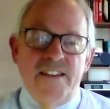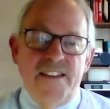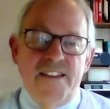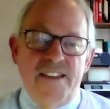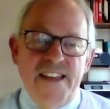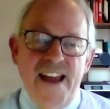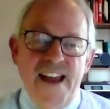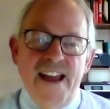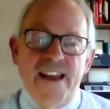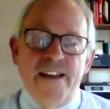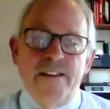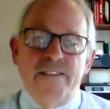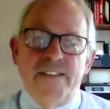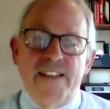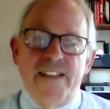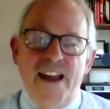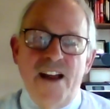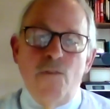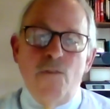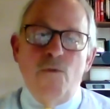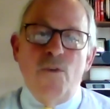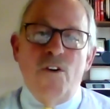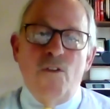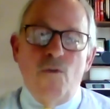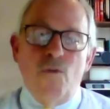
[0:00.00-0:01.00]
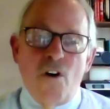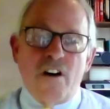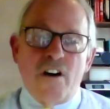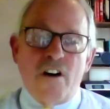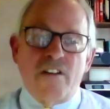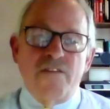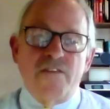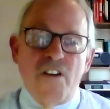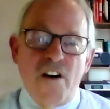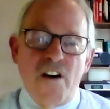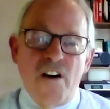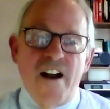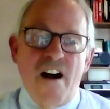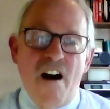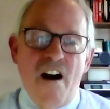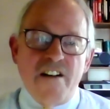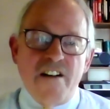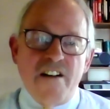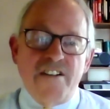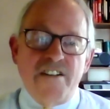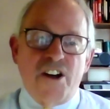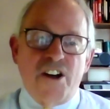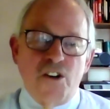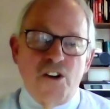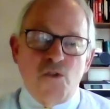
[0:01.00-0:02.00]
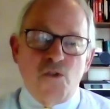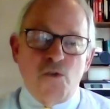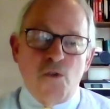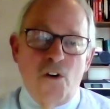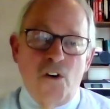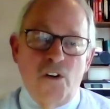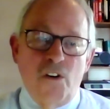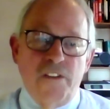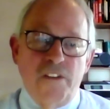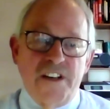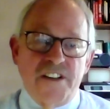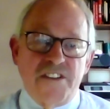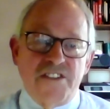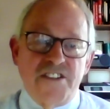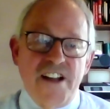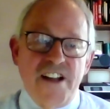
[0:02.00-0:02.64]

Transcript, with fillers: they they will work very hard to control this.